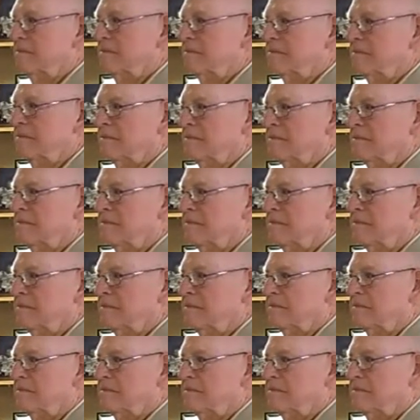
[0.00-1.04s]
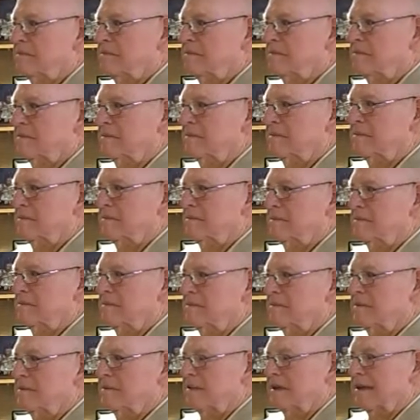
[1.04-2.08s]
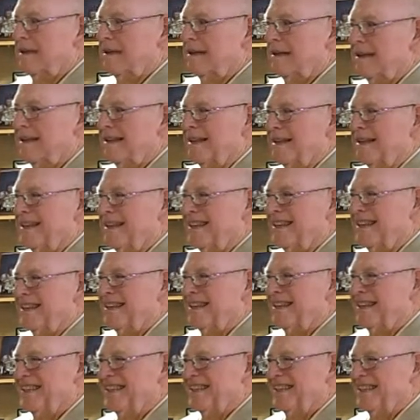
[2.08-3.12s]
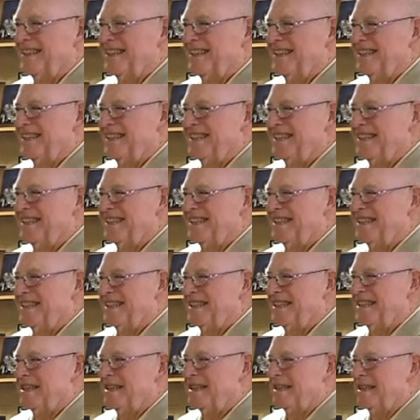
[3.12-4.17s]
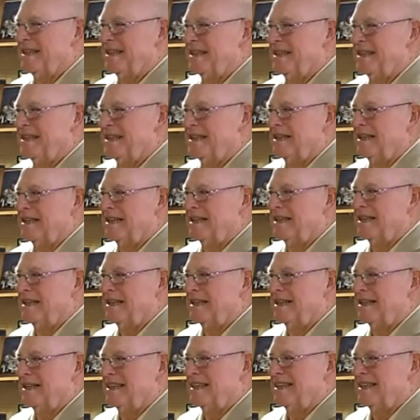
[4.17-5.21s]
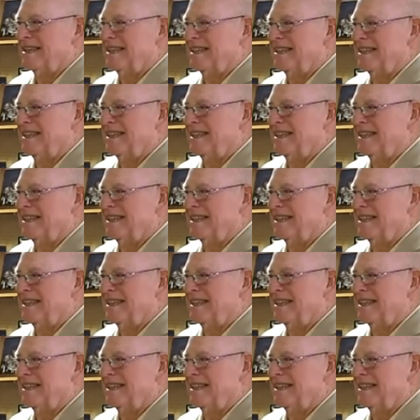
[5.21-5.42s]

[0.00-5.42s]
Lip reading: [no speech]